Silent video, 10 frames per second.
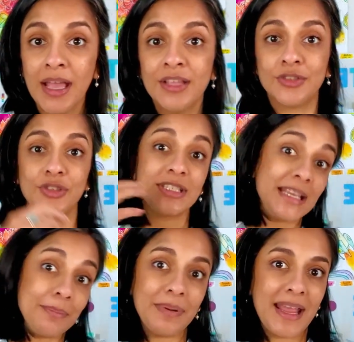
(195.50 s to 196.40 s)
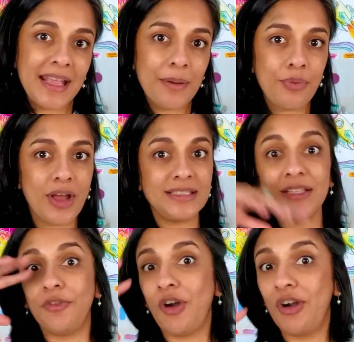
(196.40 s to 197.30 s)
So STEAM play comprises
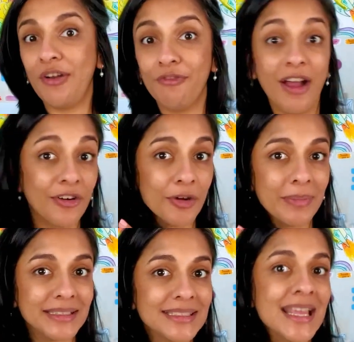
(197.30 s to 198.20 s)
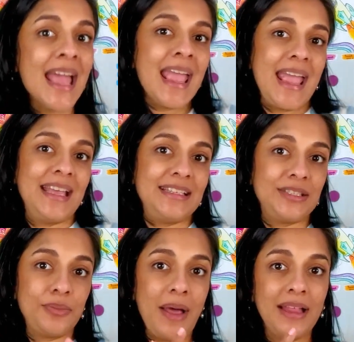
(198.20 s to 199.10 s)
of our environment and as
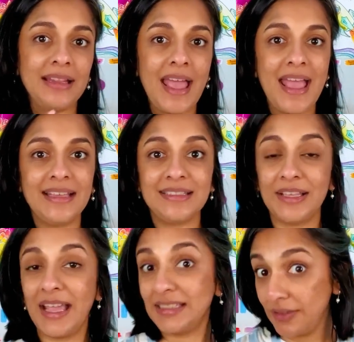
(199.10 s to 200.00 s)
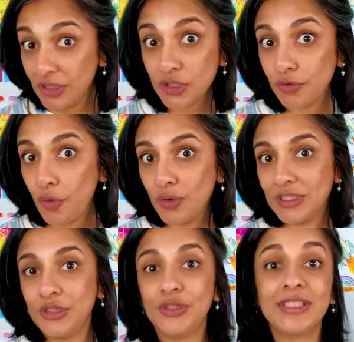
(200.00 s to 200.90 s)
well as the activities, of course,
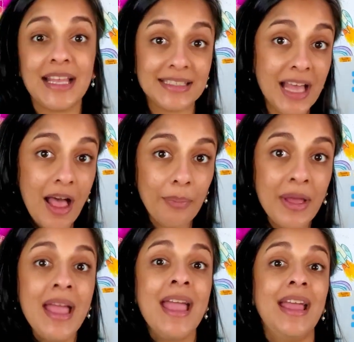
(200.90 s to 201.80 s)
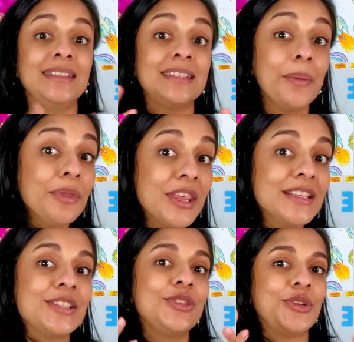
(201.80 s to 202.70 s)
that you set up. And some things
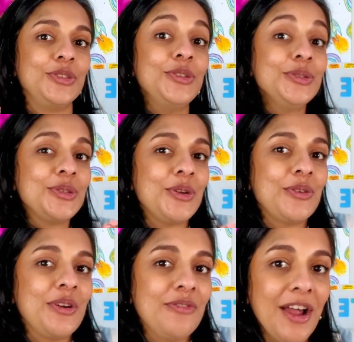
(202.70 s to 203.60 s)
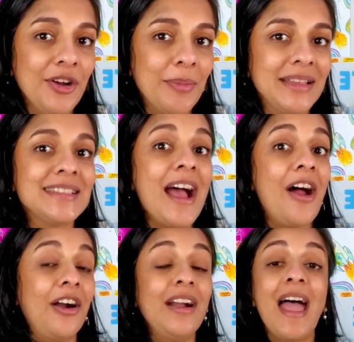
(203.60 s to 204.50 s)
that you could do to your environment
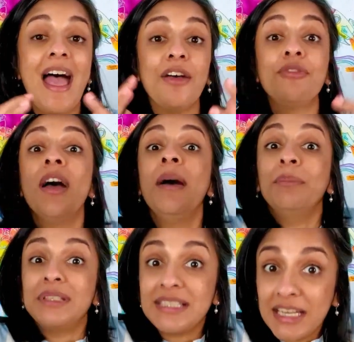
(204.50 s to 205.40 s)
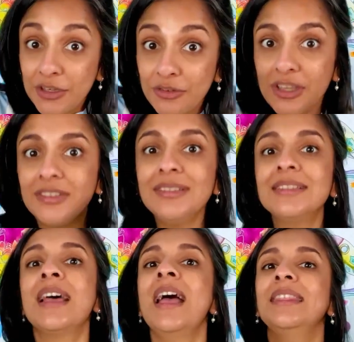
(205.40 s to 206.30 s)
are have materials
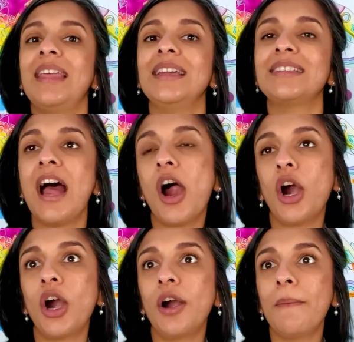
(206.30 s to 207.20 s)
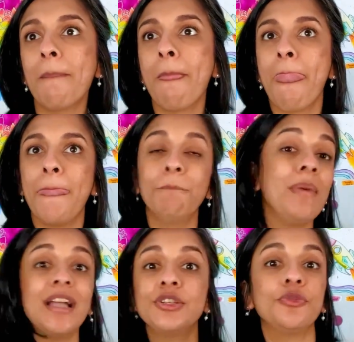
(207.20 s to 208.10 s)
that are
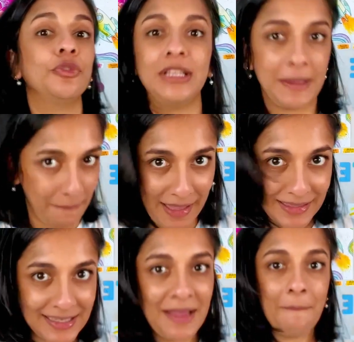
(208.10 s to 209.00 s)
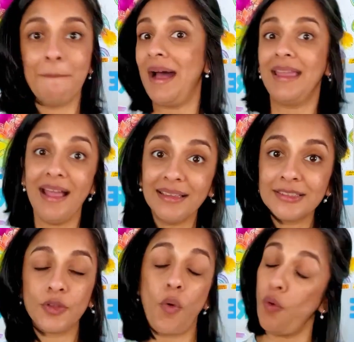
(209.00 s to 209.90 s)
mindfully picked by us
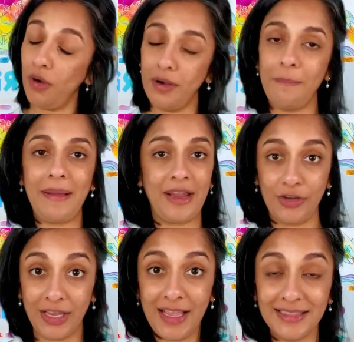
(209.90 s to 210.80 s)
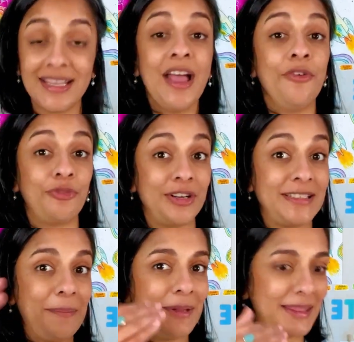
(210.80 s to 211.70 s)
or by our kids. For
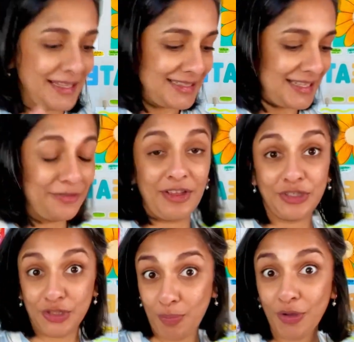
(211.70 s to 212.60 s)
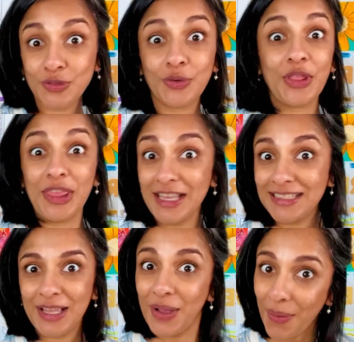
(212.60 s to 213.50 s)
example, this inventor's box or the things
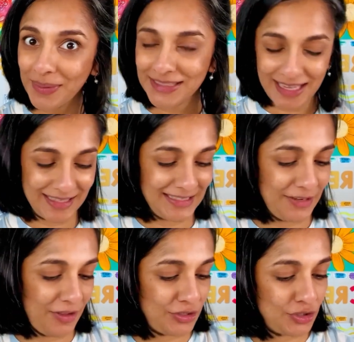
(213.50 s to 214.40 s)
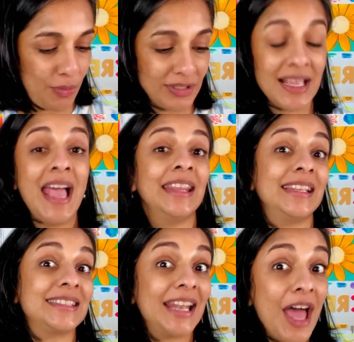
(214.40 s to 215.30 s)
that go inside this inventor's box
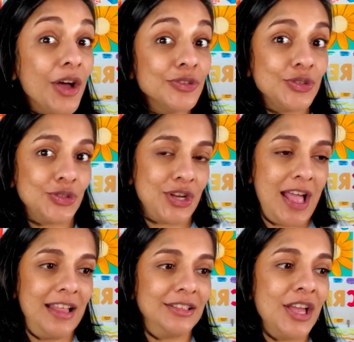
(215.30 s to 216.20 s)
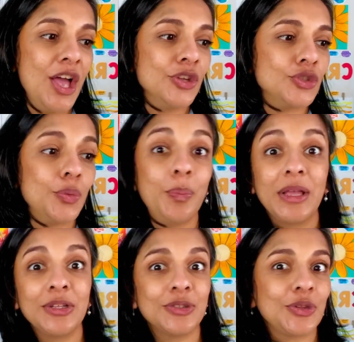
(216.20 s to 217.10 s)
that allows your child to
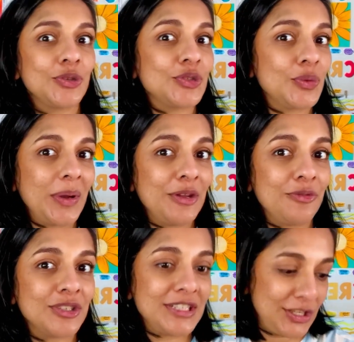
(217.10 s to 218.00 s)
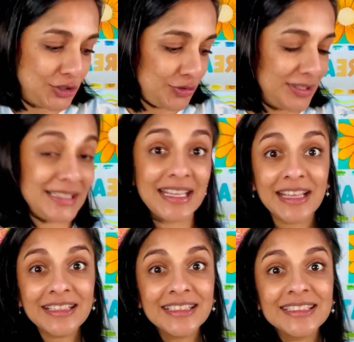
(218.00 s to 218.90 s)
build those 21st century
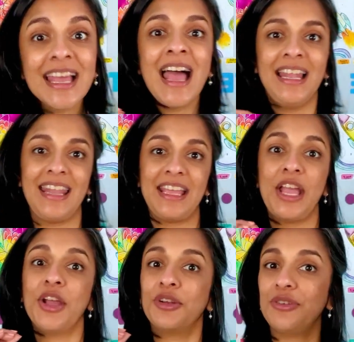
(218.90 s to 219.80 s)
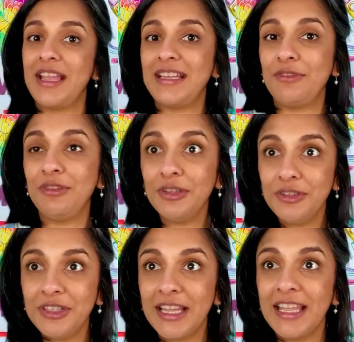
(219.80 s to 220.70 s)
skills like creative
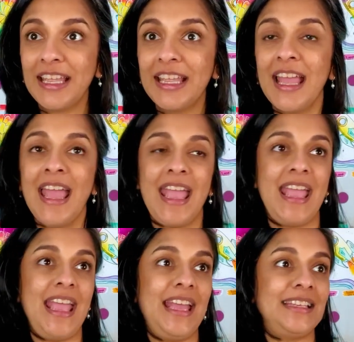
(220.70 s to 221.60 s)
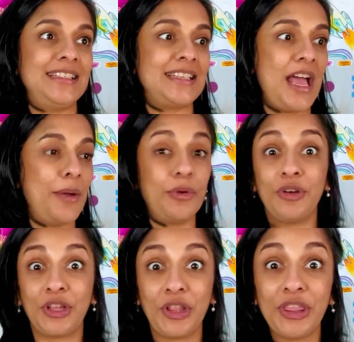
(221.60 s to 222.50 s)
learning and
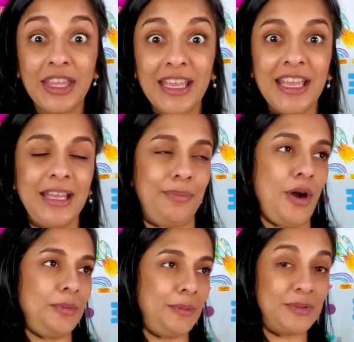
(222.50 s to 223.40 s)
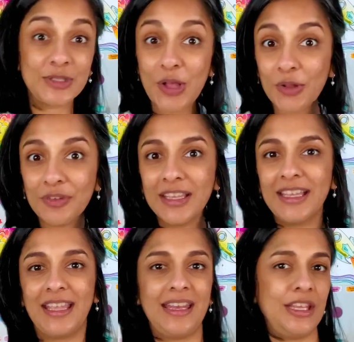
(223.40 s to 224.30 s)
critical thinking and problem solving and
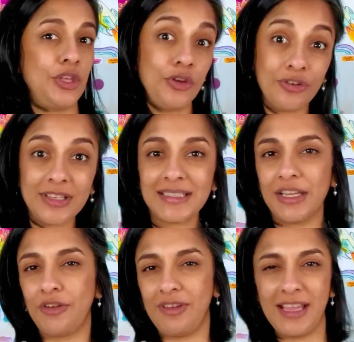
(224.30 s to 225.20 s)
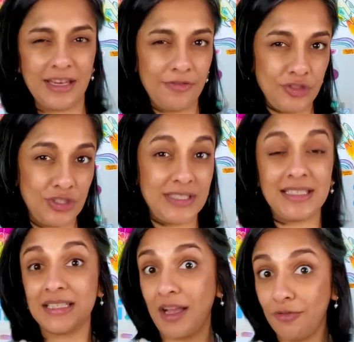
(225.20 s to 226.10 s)
getting curious and creative and just
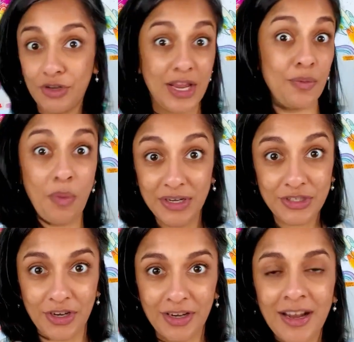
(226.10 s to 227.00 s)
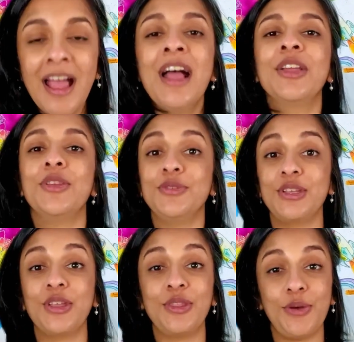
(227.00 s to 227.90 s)
discovery and wonder
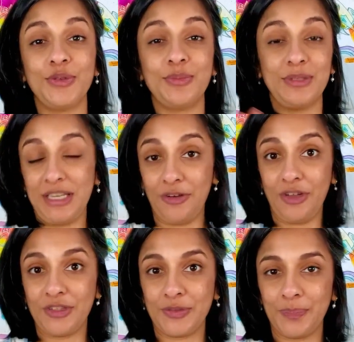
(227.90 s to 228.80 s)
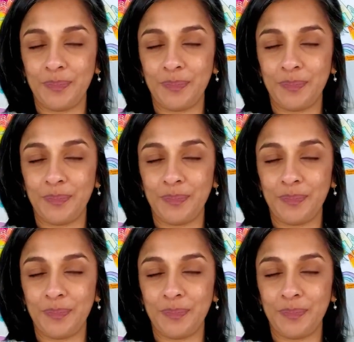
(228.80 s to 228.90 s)
using those materials.